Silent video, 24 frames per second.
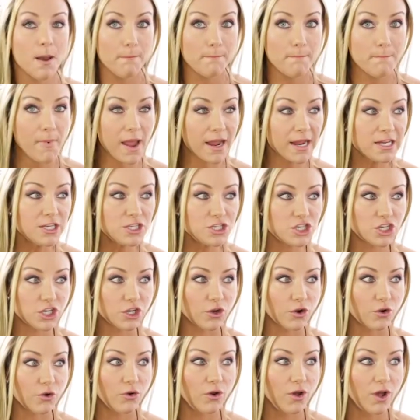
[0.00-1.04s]
Mind
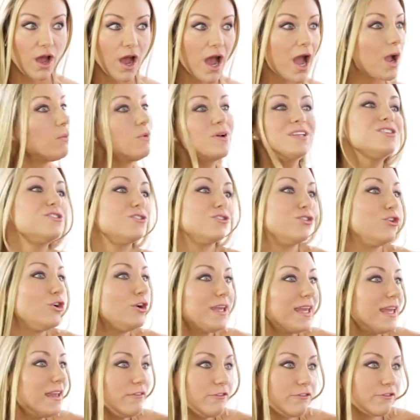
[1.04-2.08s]
you, I wasn't
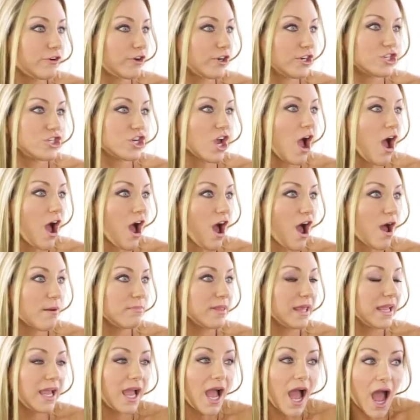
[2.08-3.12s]
looking for a job. Right.
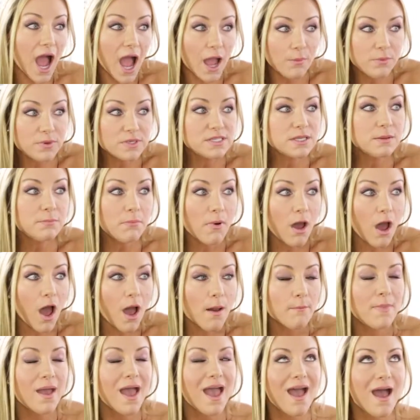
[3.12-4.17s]
Like I was a
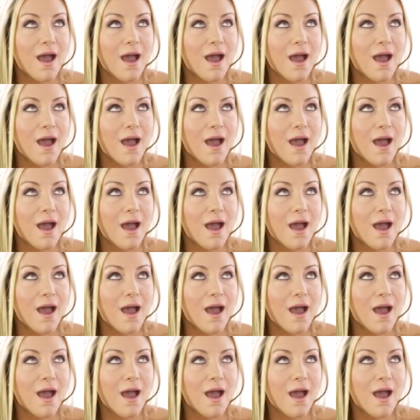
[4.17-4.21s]
mom.